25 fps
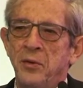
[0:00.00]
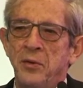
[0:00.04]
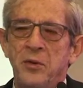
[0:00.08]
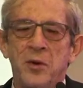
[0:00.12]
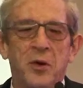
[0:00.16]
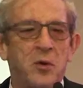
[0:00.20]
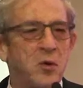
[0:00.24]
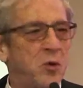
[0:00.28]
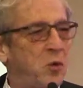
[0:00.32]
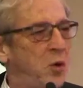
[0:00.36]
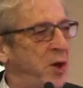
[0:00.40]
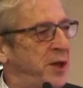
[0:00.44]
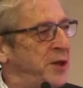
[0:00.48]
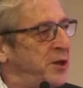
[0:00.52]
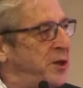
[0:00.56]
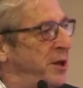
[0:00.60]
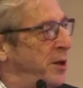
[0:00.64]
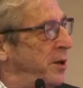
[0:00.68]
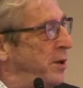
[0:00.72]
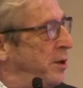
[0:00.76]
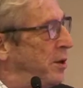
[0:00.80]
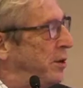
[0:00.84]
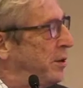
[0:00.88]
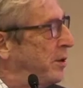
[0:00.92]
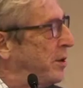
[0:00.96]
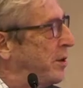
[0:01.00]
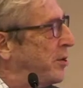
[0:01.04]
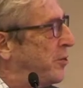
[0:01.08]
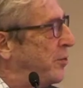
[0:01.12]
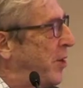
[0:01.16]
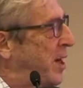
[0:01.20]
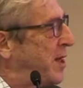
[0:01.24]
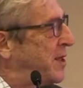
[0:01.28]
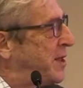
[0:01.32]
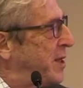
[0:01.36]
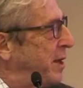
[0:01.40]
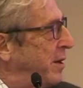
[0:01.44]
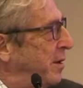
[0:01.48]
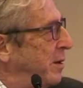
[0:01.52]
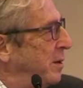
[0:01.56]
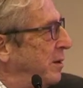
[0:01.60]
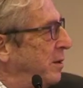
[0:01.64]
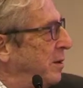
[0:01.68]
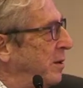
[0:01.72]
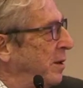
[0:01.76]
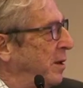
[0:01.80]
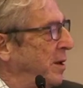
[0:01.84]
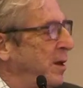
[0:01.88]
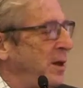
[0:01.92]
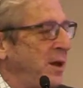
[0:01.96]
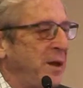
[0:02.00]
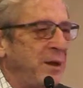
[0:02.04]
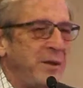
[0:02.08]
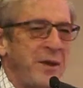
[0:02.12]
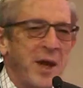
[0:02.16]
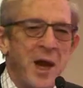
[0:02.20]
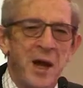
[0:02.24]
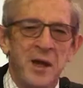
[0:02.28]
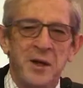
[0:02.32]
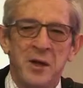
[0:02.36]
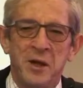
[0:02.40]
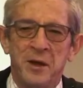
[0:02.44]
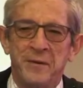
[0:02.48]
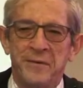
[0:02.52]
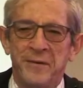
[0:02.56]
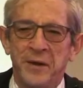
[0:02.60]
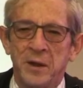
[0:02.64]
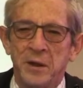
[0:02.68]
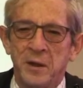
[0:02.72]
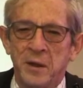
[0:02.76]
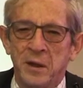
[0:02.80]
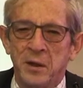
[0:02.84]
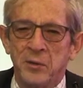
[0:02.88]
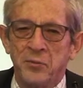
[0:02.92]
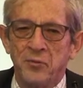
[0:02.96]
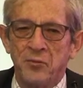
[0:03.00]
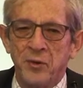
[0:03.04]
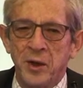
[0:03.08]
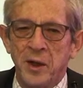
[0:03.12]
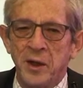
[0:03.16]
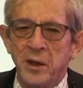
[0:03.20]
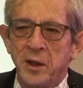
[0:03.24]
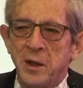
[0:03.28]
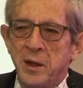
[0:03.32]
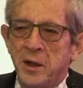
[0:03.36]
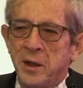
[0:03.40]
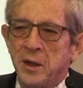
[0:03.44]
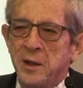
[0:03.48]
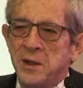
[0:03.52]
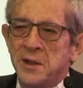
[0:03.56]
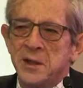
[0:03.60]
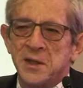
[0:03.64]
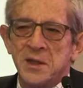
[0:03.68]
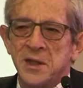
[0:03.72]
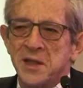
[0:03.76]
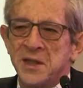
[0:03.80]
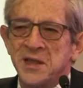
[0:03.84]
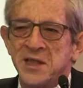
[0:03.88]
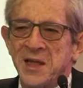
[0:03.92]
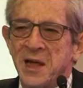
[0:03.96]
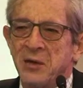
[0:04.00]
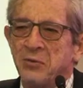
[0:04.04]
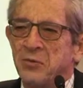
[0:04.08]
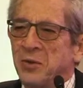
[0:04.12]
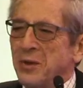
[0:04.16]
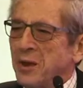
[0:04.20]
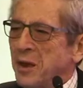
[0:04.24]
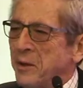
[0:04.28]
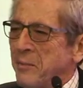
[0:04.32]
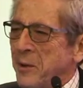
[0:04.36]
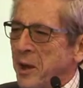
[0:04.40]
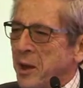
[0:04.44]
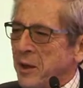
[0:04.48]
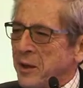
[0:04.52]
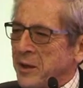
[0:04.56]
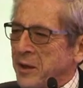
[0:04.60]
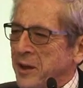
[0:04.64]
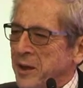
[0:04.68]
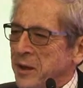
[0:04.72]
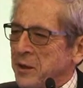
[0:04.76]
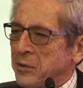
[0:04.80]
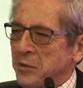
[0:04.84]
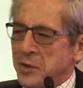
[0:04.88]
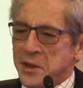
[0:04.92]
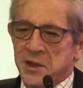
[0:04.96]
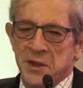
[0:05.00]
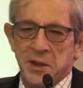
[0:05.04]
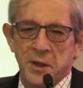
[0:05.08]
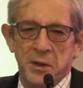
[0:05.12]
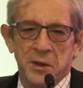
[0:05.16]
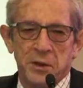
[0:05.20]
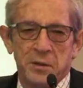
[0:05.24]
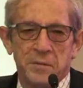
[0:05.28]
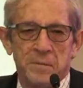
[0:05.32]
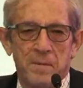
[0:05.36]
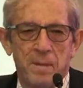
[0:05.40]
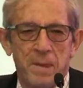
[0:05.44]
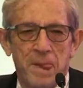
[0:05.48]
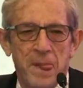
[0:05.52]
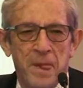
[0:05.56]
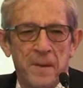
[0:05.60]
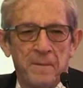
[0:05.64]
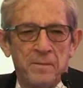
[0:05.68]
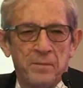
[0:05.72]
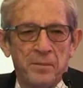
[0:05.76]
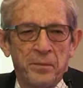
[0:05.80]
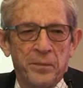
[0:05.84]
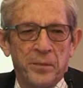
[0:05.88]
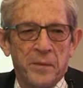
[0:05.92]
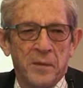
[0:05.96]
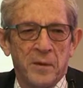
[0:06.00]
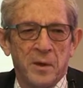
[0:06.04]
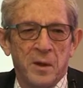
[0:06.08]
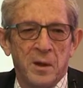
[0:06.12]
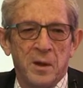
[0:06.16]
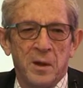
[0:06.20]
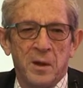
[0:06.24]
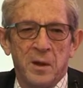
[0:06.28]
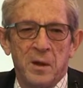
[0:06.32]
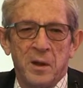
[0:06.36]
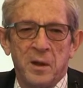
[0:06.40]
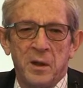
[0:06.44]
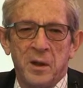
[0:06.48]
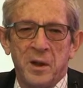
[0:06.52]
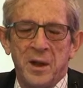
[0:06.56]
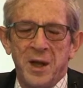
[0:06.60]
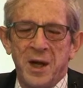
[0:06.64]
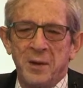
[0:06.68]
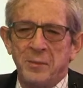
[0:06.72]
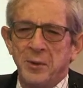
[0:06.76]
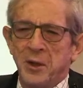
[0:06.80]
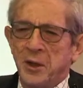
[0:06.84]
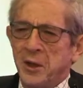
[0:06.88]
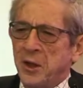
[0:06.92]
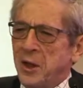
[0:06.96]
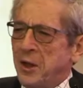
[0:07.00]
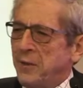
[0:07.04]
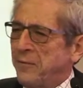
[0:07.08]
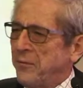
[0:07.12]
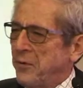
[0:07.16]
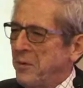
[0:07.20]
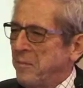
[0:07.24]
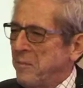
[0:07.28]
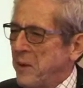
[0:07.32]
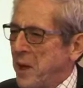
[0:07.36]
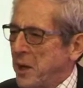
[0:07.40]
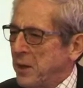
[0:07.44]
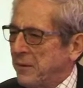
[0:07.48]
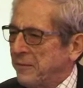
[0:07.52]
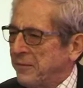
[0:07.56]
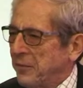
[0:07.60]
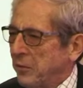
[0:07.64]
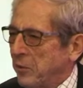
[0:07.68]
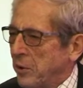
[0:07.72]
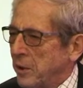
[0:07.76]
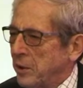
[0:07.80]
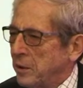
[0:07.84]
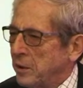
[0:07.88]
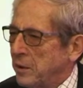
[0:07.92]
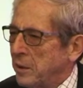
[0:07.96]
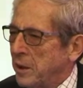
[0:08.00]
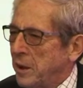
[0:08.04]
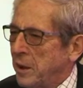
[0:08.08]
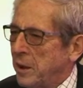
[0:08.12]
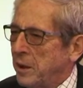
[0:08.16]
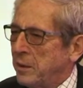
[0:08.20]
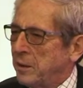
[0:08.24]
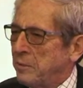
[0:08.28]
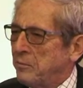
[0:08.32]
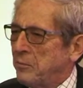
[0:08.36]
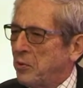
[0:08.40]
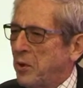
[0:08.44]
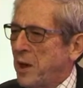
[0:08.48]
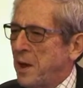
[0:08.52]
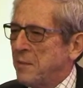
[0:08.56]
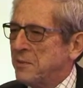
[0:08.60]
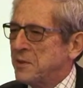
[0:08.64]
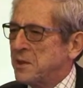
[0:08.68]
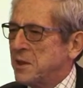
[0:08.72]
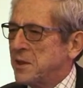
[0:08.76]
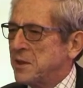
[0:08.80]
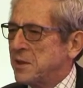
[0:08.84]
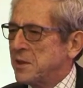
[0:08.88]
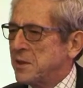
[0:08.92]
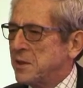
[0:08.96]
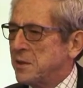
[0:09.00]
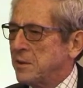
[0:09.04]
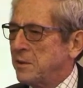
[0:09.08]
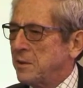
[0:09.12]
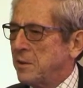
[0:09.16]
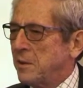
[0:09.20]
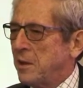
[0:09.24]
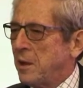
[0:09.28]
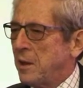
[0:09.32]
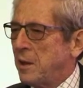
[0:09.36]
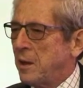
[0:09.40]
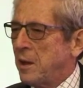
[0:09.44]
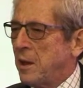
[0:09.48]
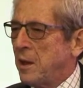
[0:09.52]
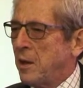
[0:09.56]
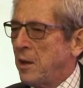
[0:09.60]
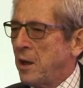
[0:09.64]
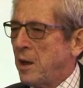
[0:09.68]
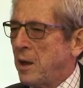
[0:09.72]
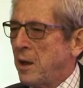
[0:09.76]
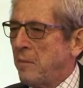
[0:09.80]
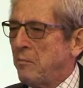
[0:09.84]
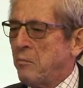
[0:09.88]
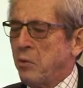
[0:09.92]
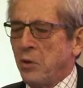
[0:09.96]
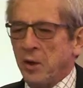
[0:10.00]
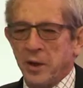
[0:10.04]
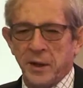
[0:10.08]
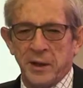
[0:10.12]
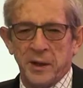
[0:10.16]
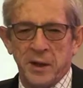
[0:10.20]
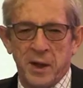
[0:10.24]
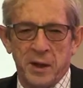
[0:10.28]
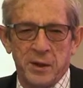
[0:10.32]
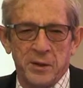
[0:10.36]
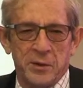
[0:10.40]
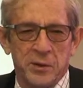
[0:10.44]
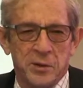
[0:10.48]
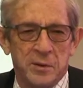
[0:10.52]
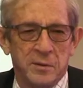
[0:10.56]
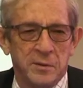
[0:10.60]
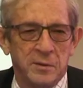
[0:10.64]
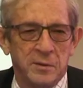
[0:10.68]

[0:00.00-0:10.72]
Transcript: the question you're addressing, the idea of India, really is the Central American interest here. And I'm looking for a metaphor, and perhaps it's a bullock cart.